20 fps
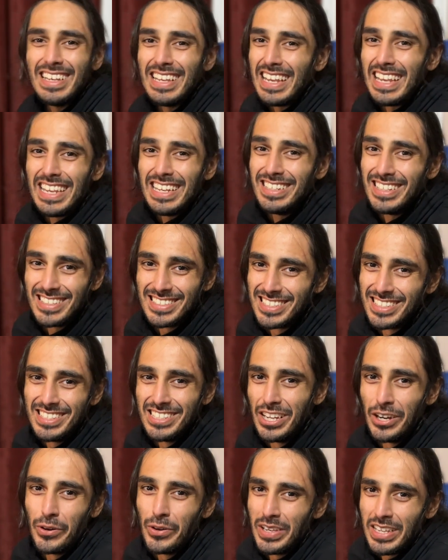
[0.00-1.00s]
He doesn't
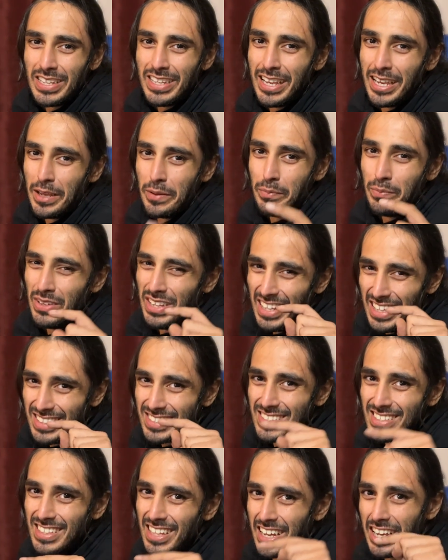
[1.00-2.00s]
know it yet, but
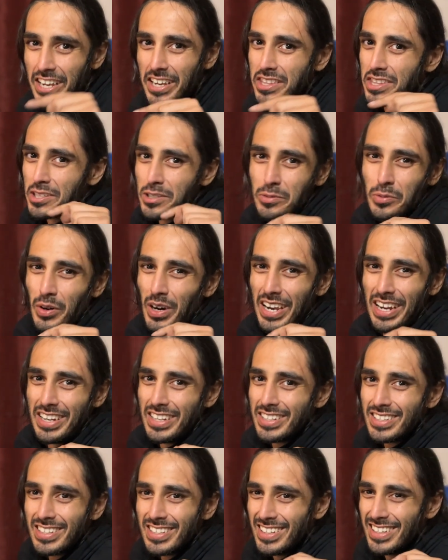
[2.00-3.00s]
it's the other
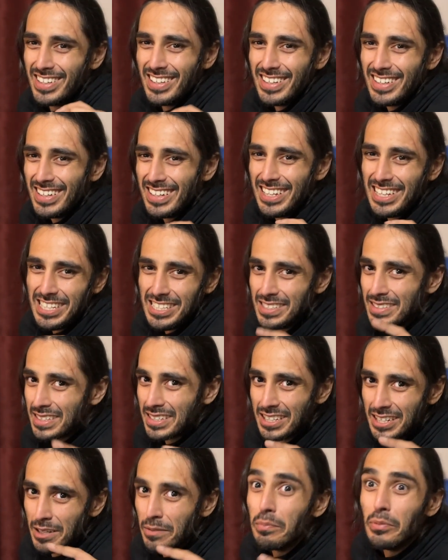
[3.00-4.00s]
wire. He's
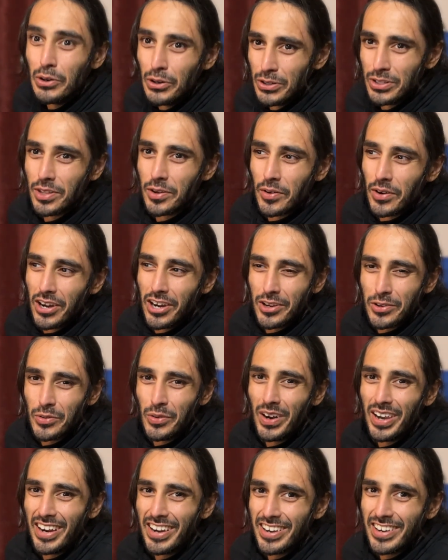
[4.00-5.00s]
going to pull the wrong
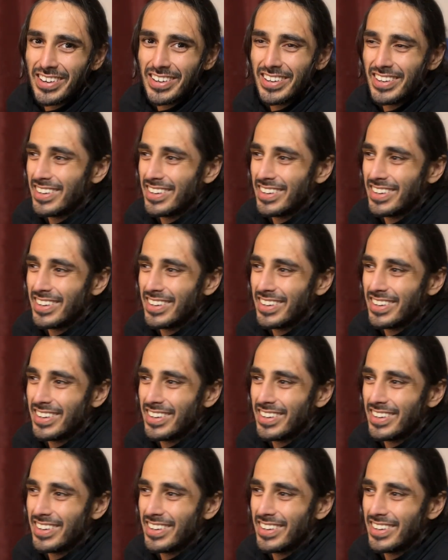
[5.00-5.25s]
wire.